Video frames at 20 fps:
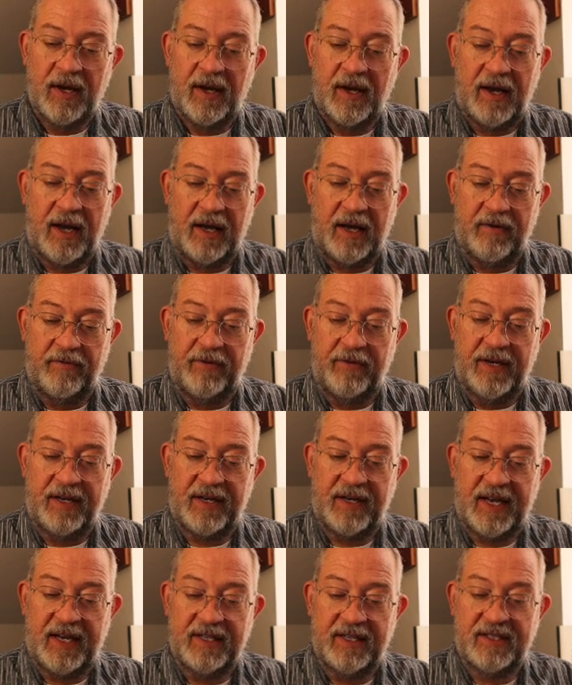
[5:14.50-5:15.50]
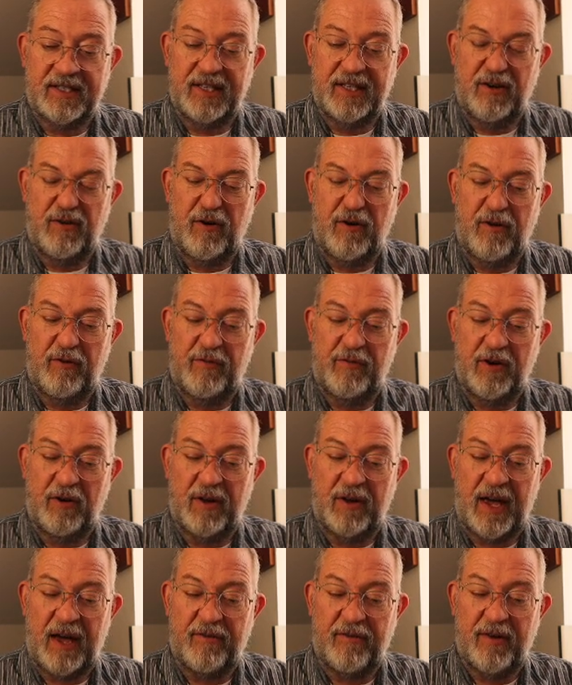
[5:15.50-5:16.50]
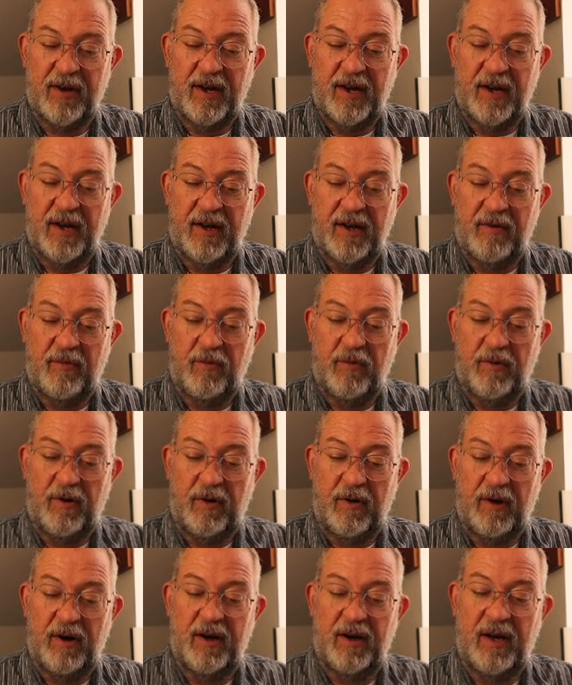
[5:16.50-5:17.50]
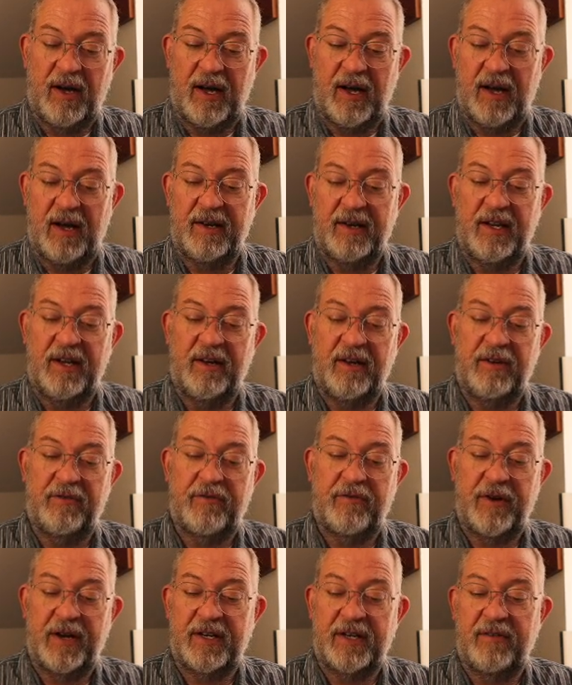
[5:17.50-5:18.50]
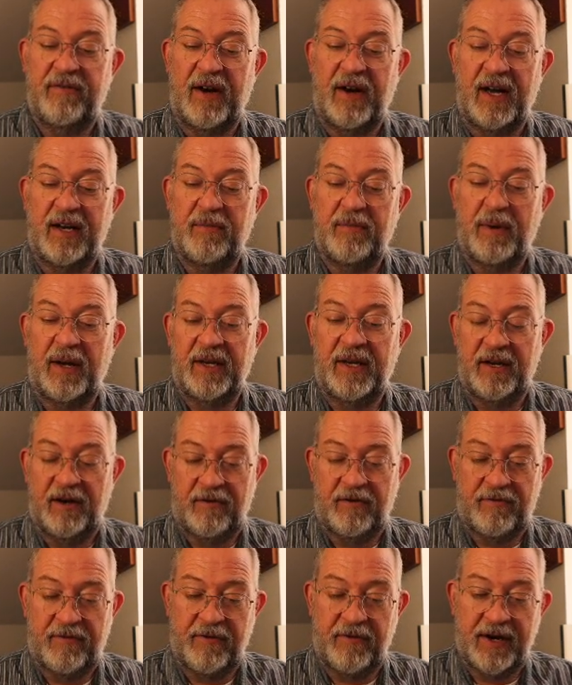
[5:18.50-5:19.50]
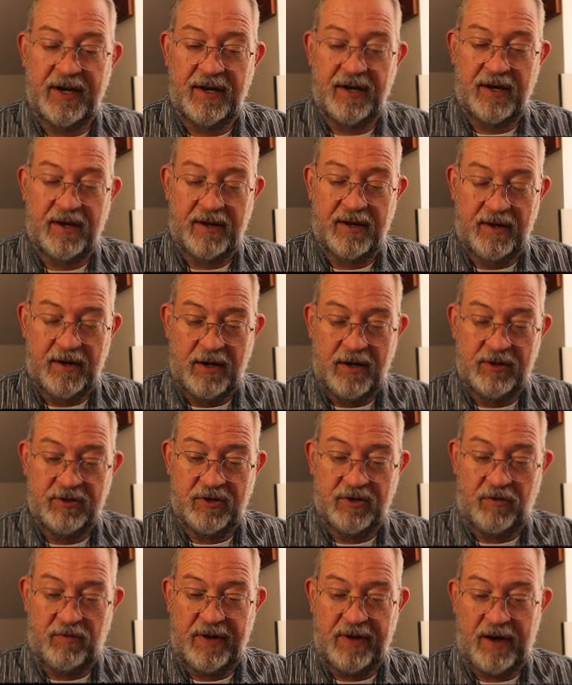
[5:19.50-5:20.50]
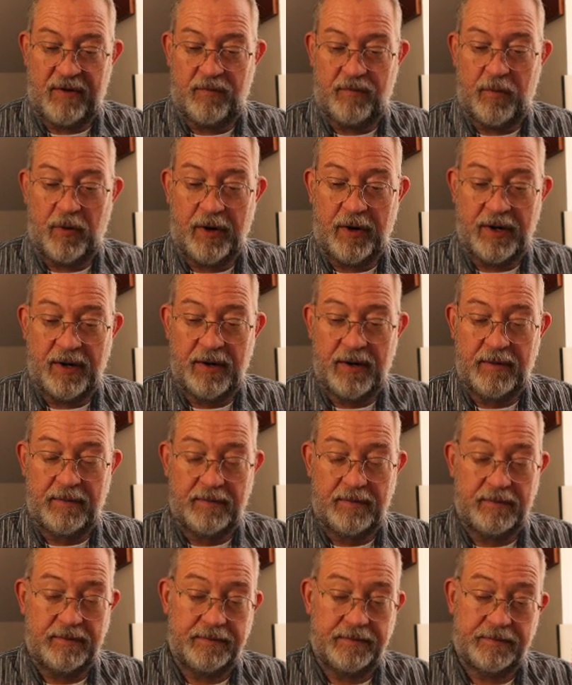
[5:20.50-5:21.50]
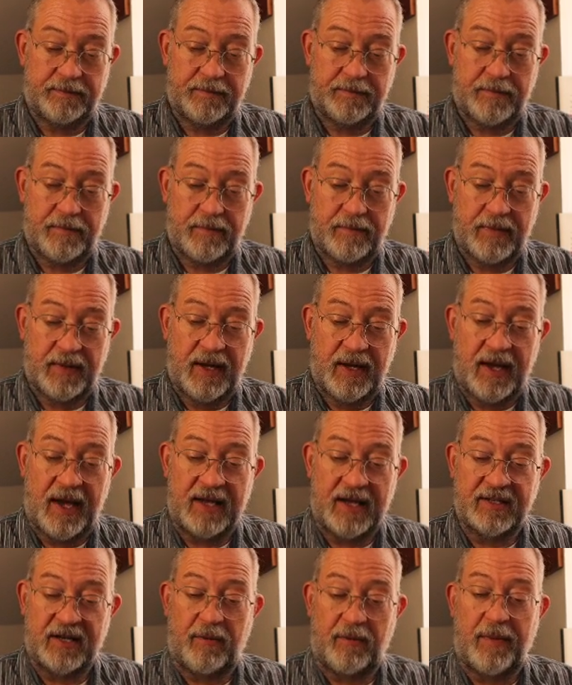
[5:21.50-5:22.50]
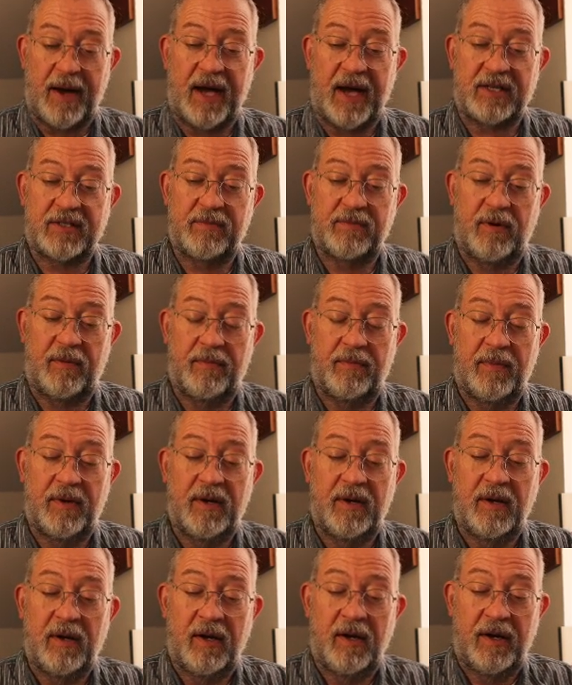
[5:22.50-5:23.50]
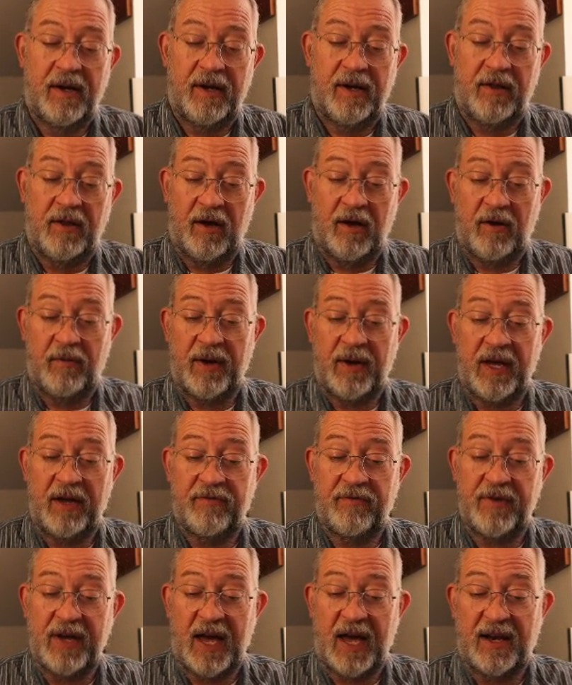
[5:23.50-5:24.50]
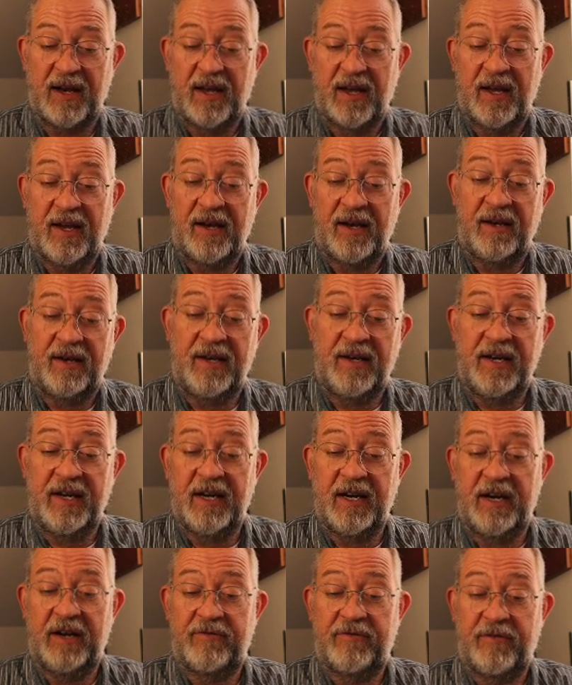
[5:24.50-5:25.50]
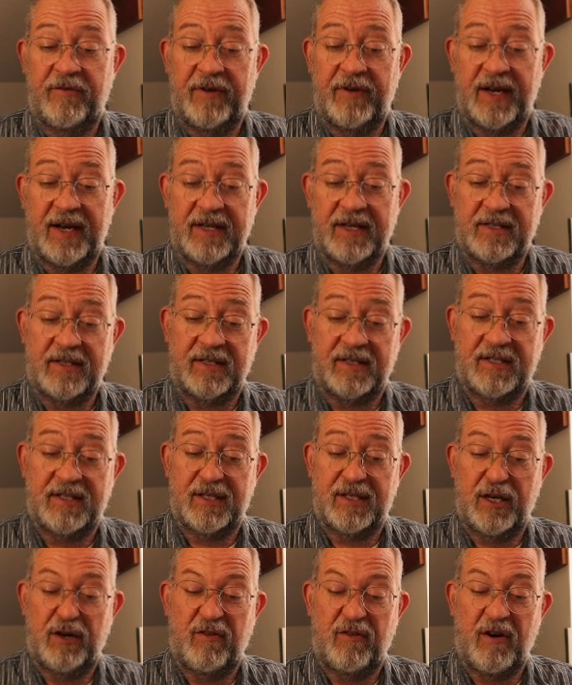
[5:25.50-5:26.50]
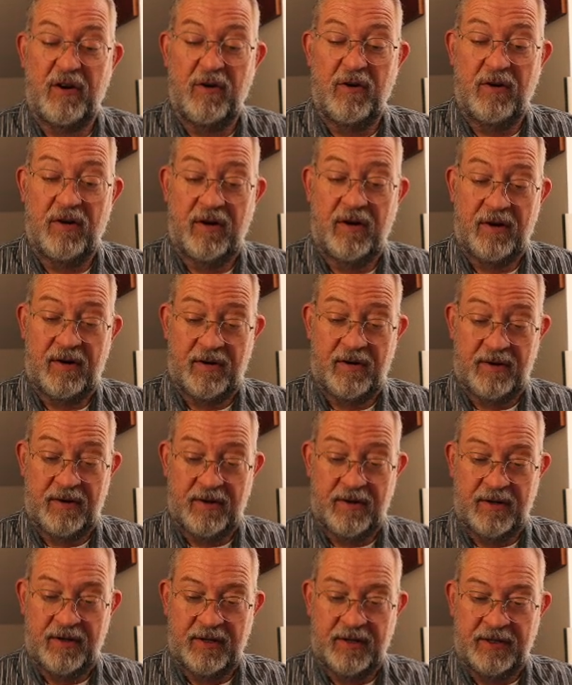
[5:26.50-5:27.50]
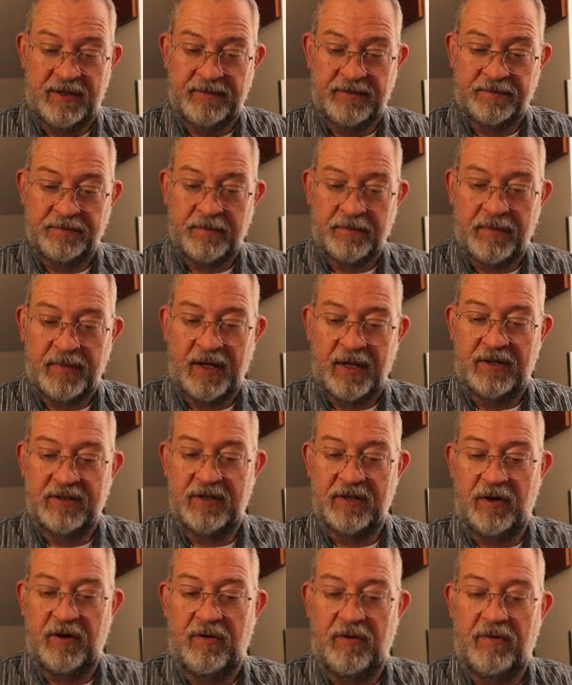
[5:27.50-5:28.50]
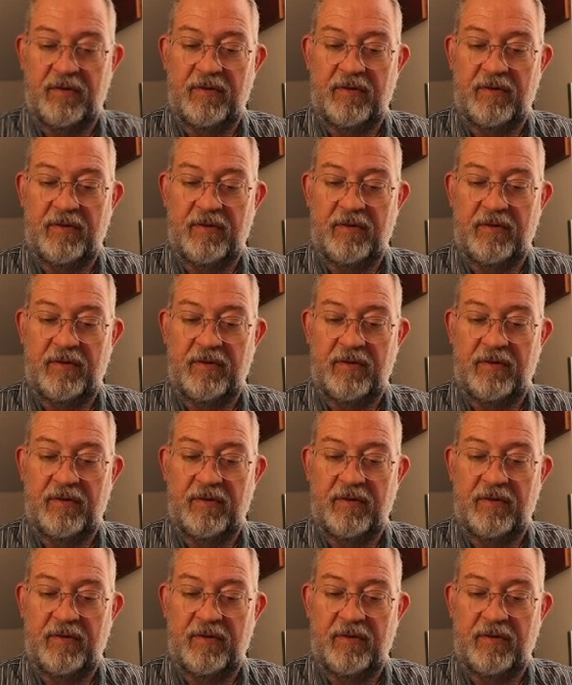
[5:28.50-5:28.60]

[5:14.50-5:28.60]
And if red again is zero, we will have near infrared divided by near infrared. So we have one as our maximum. The other way, if we had near infrared as a zero, so